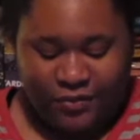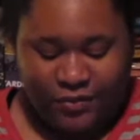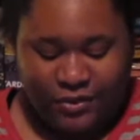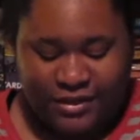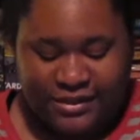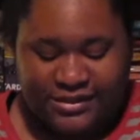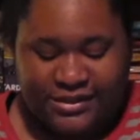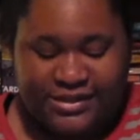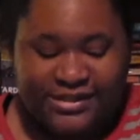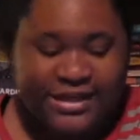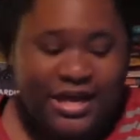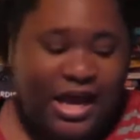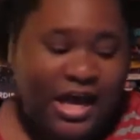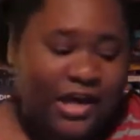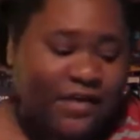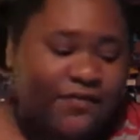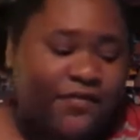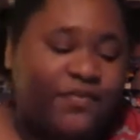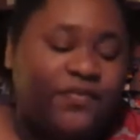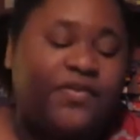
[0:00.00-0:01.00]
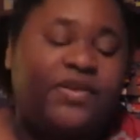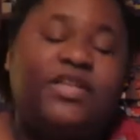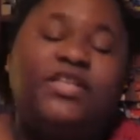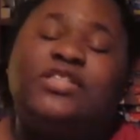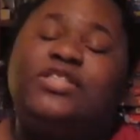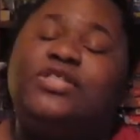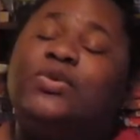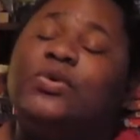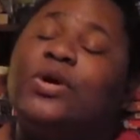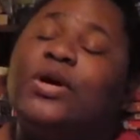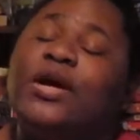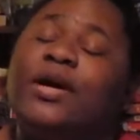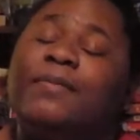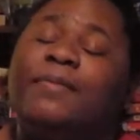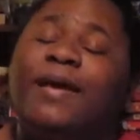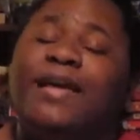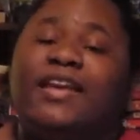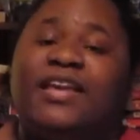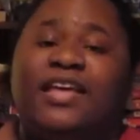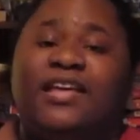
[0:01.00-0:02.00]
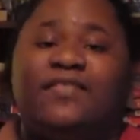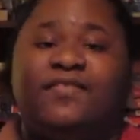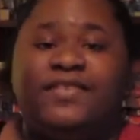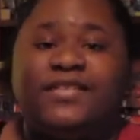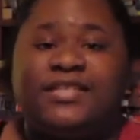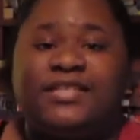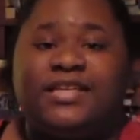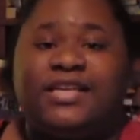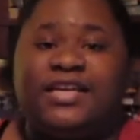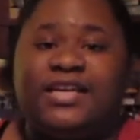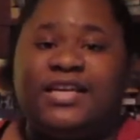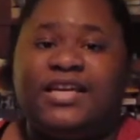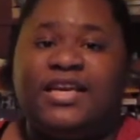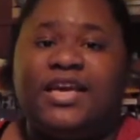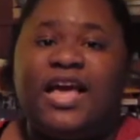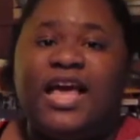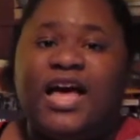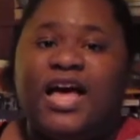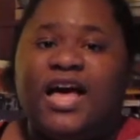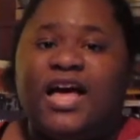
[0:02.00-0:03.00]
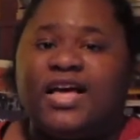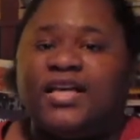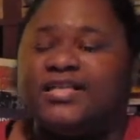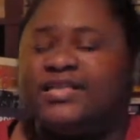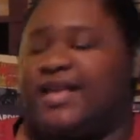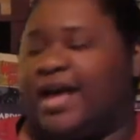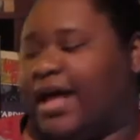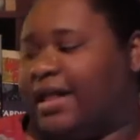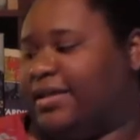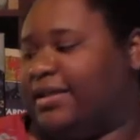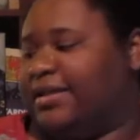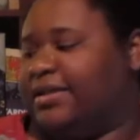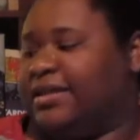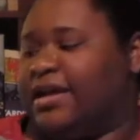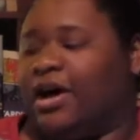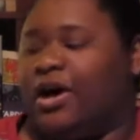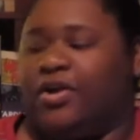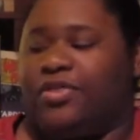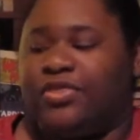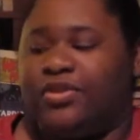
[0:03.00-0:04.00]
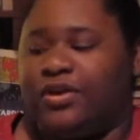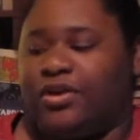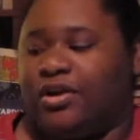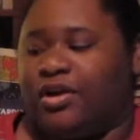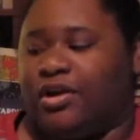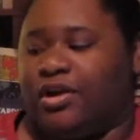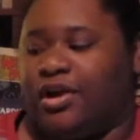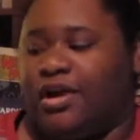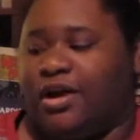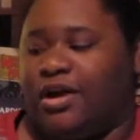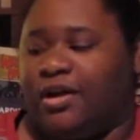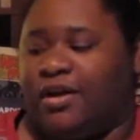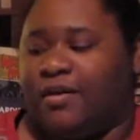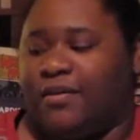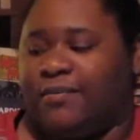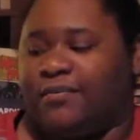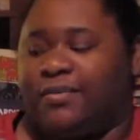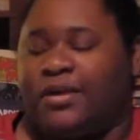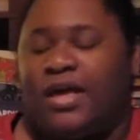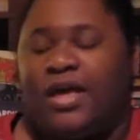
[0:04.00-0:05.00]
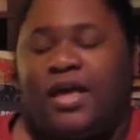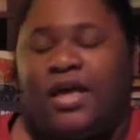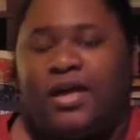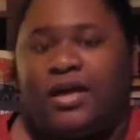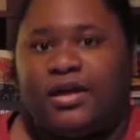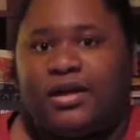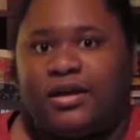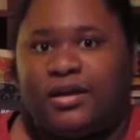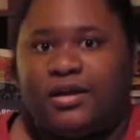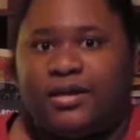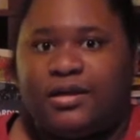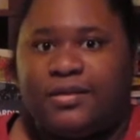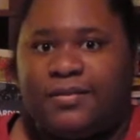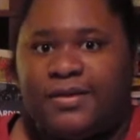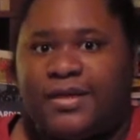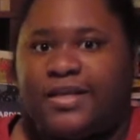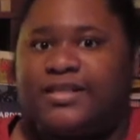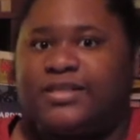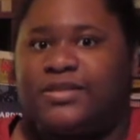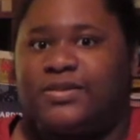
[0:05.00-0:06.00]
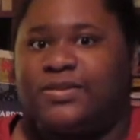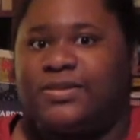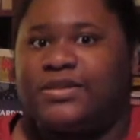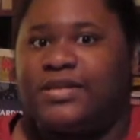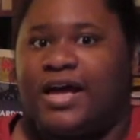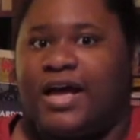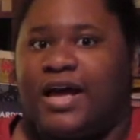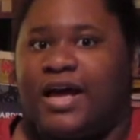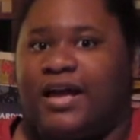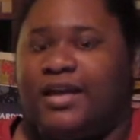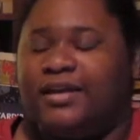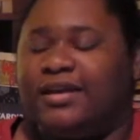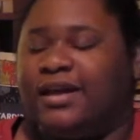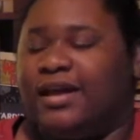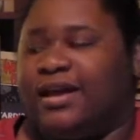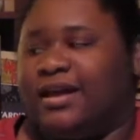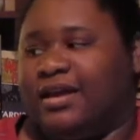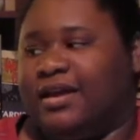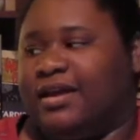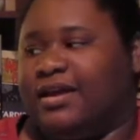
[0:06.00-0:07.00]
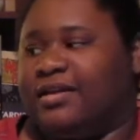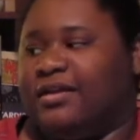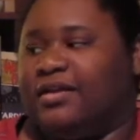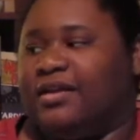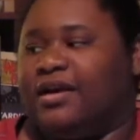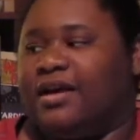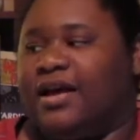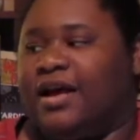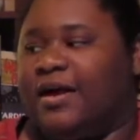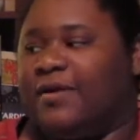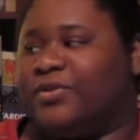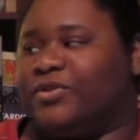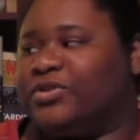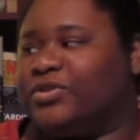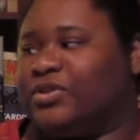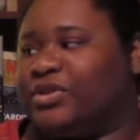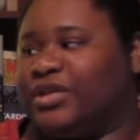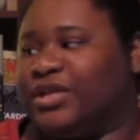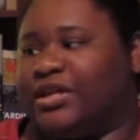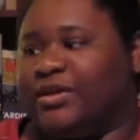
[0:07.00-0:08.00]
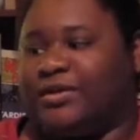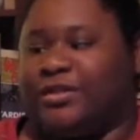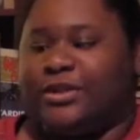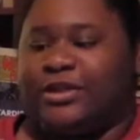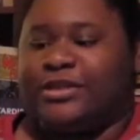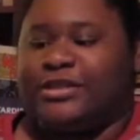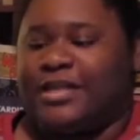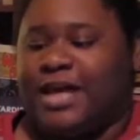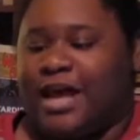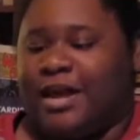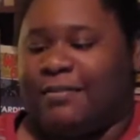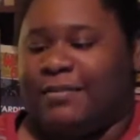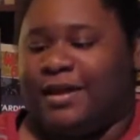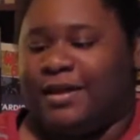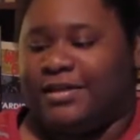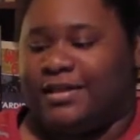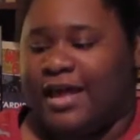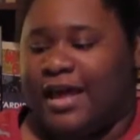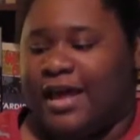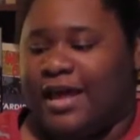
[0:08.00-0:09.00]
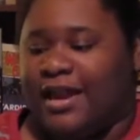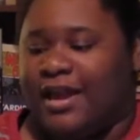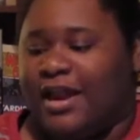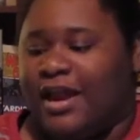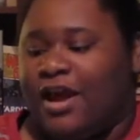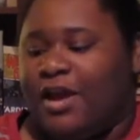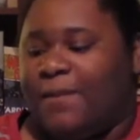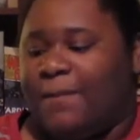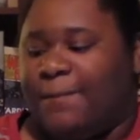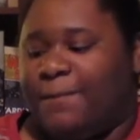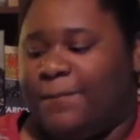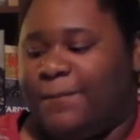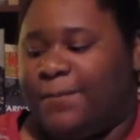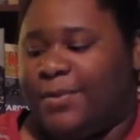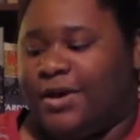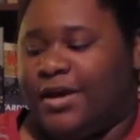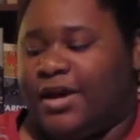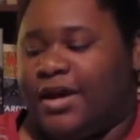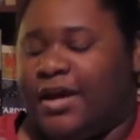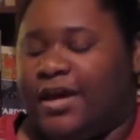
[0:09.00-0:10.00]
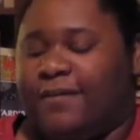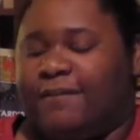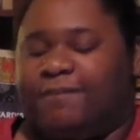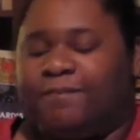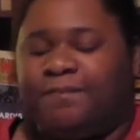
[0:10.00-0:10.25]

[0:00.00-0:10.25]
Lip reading: was It's Kind of a Funny Story by Ned Vecini. Sadly, the author committed suicide, and I was really, really sad about that. But